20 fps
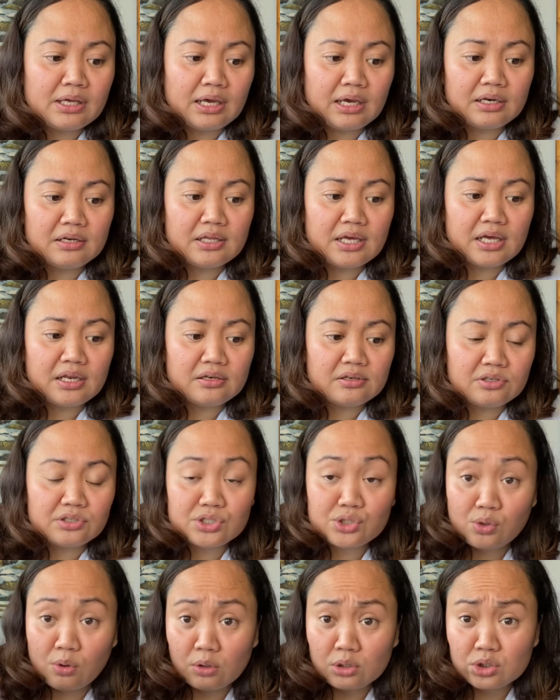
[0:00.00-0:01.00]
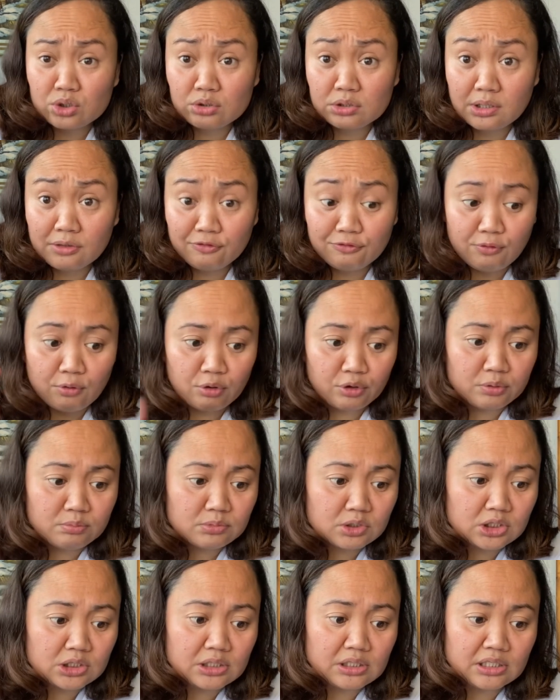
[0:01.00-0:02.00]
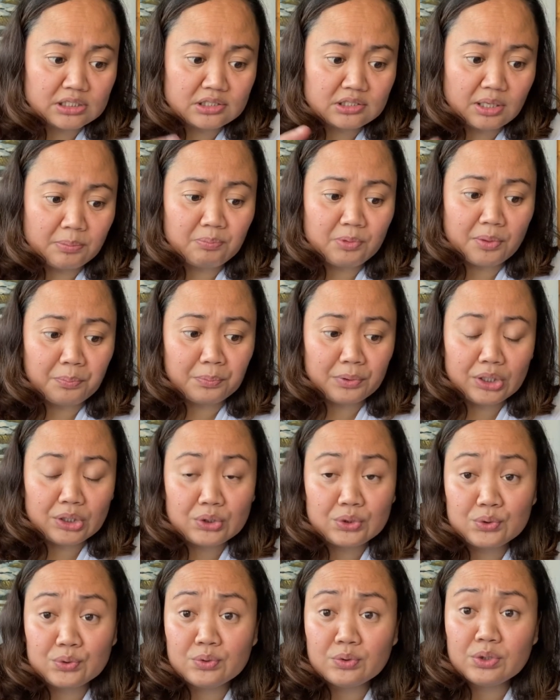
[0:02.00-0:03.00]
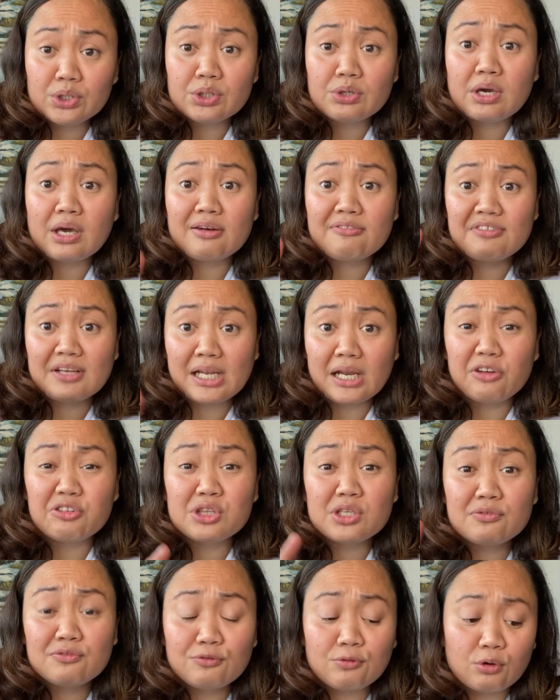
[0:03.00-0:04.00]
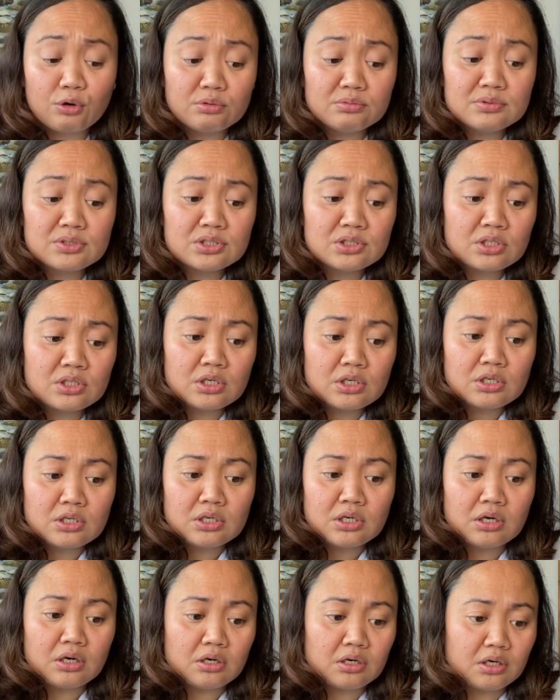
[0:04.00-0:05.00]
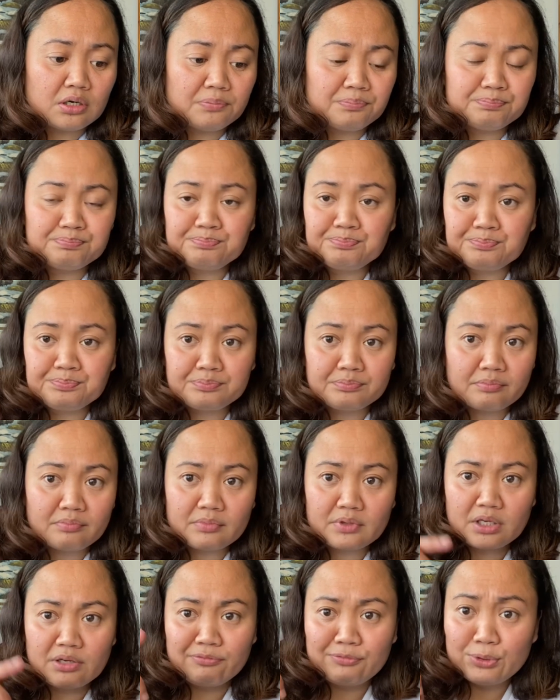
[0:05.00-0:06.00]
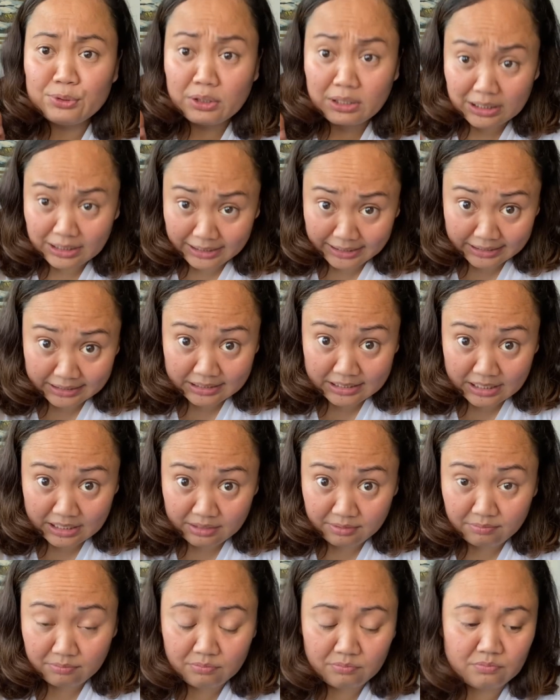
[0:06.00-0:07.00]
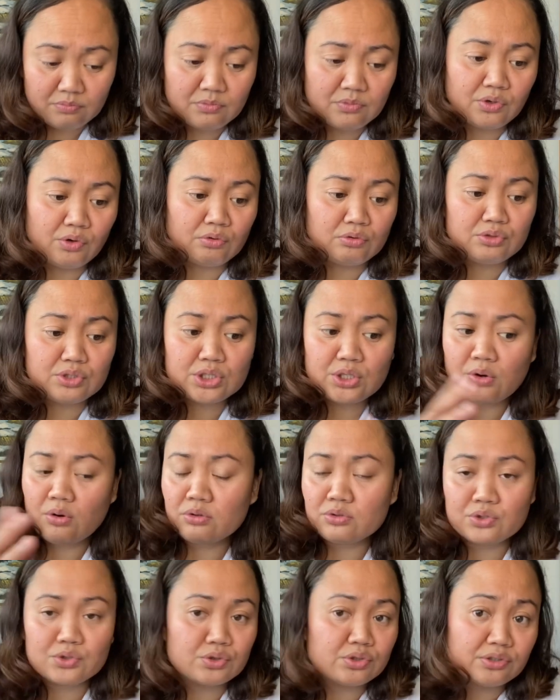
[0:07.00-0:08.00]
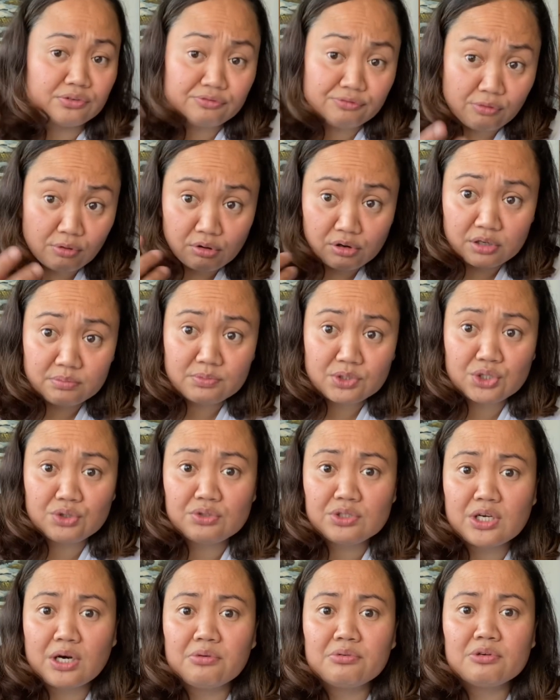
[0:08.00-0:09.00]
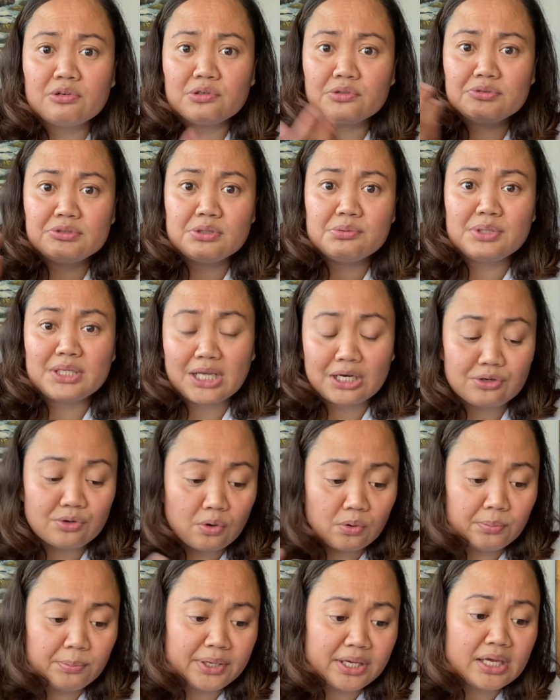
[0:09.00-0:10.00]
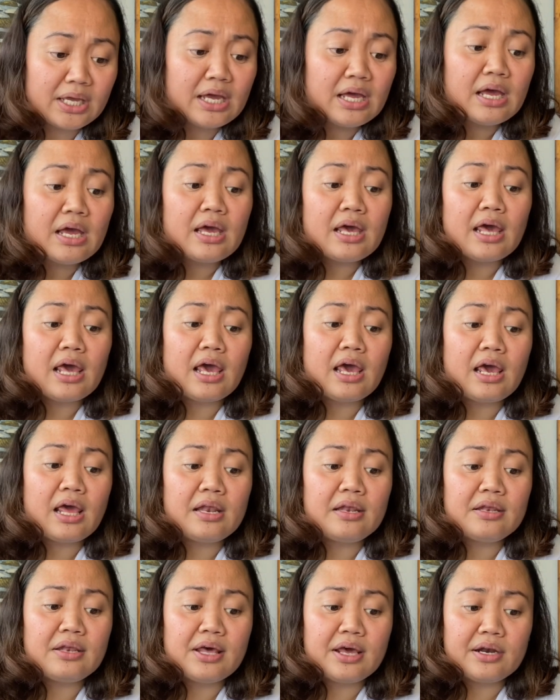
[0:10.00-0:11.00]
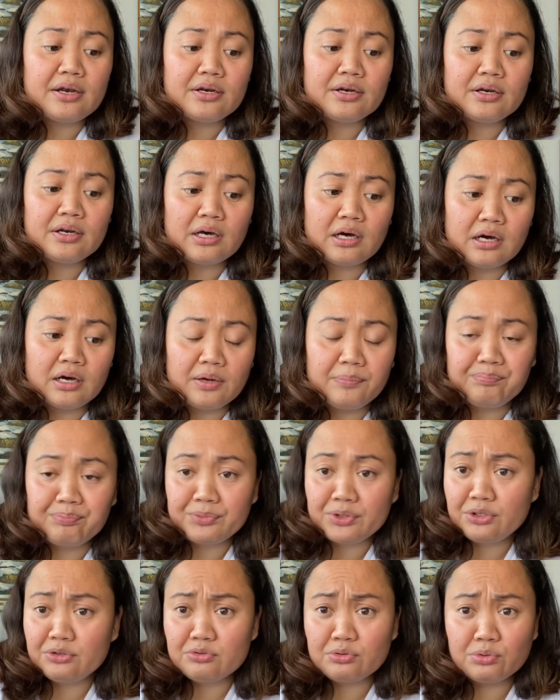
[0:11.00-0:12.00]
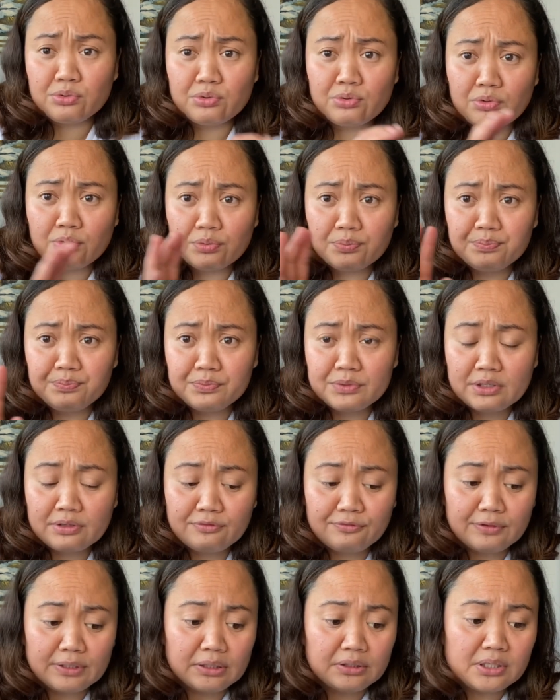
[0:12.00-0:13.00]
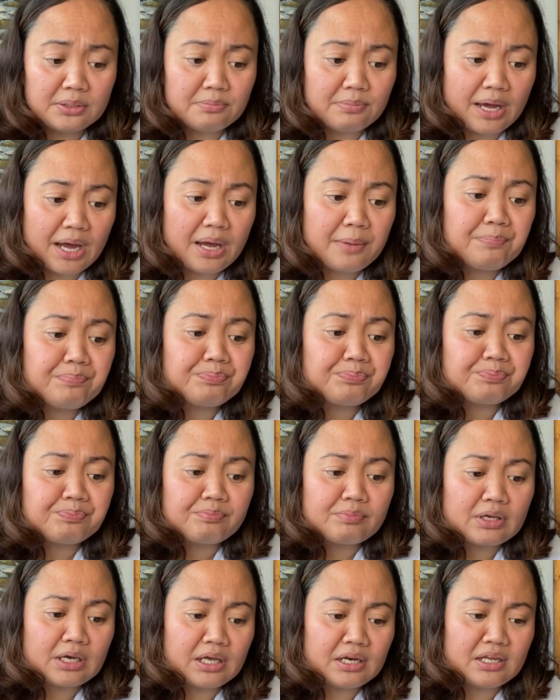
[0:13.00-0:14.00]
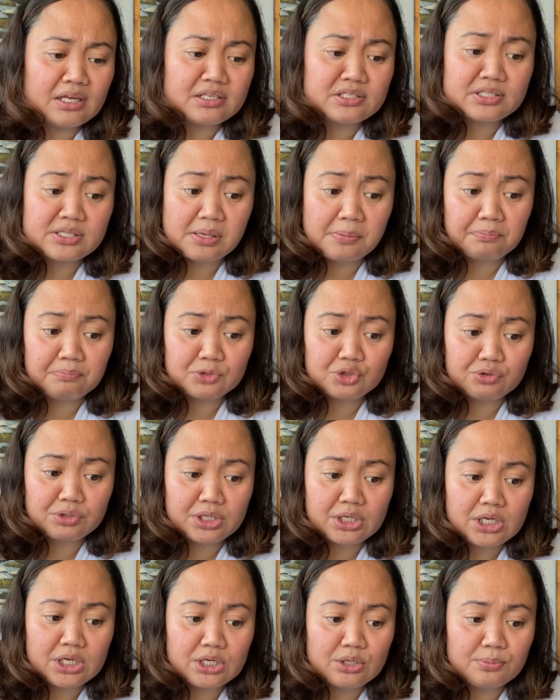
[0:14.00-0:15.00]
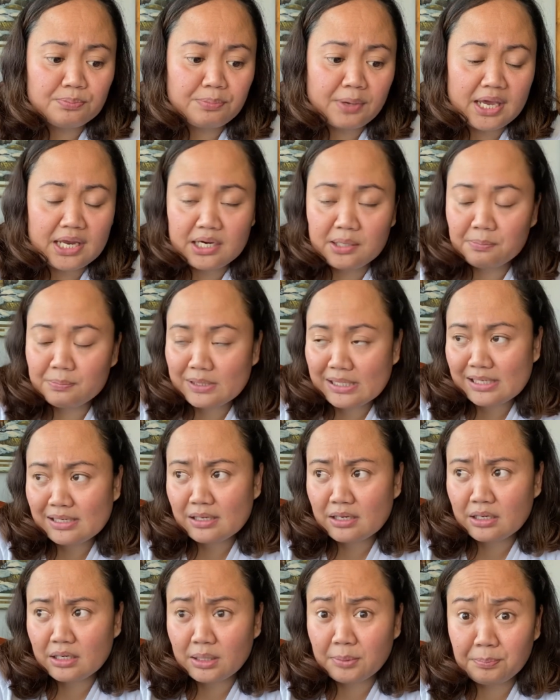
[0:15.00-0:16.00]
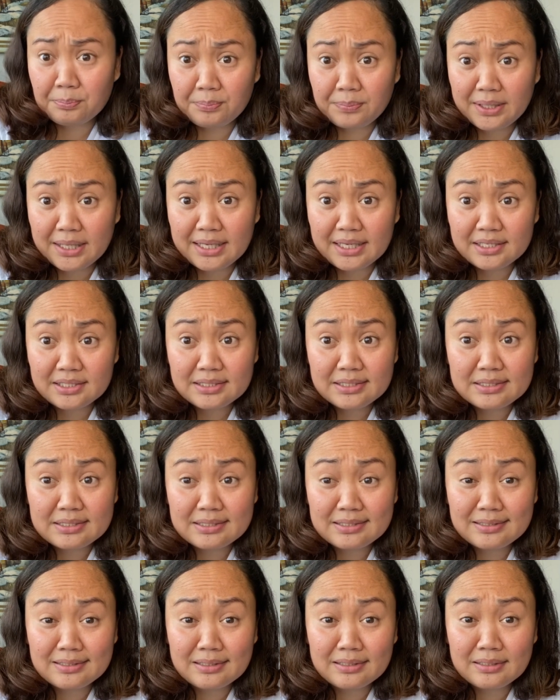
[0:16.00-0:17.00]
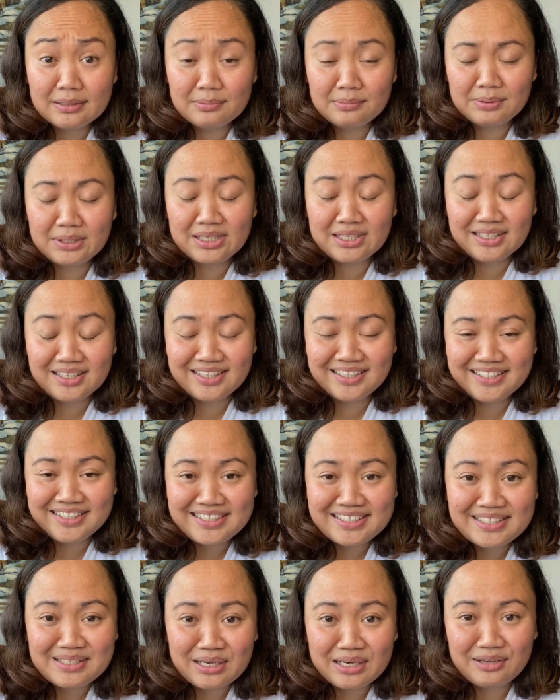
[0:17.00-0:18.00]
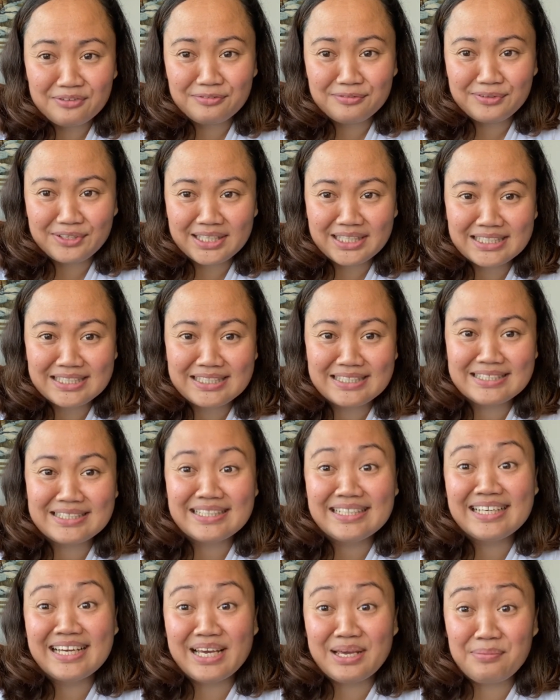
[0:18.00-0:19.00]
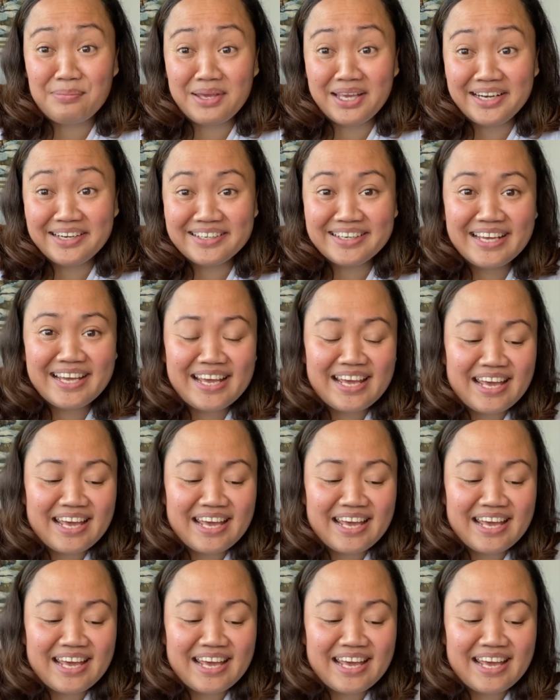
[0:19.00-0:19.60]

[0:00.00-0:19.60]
And then there's also the forms. That's step number 2. You can fill out the forms. If you click them, you'll see also the forms. You download them in Adobe, and then you fill them up. And then step 3, you pay the fees the fees, I mean.